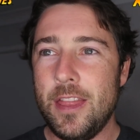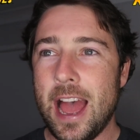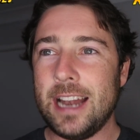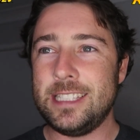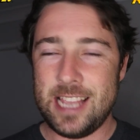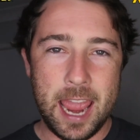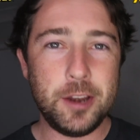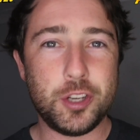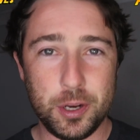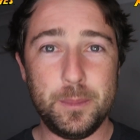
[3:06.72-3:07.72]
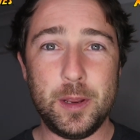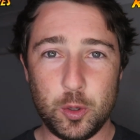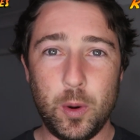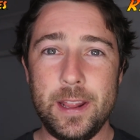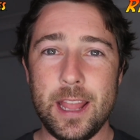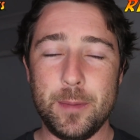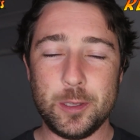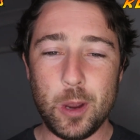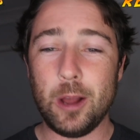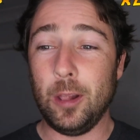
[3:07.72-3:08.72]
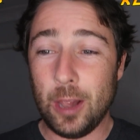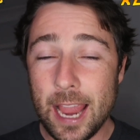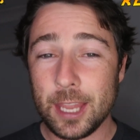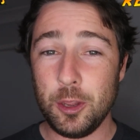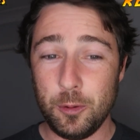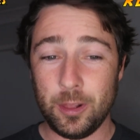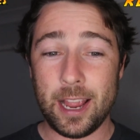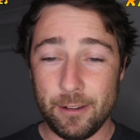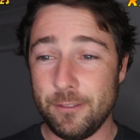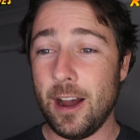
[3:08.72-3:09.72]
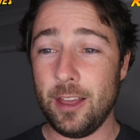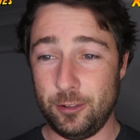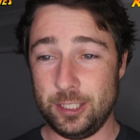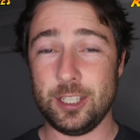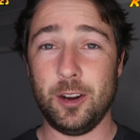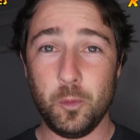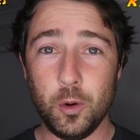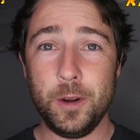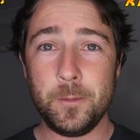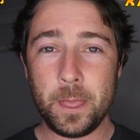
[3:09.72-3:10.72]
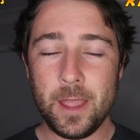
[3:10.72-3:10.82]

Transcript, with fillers: that tension between them as well, like you, like a father and son would.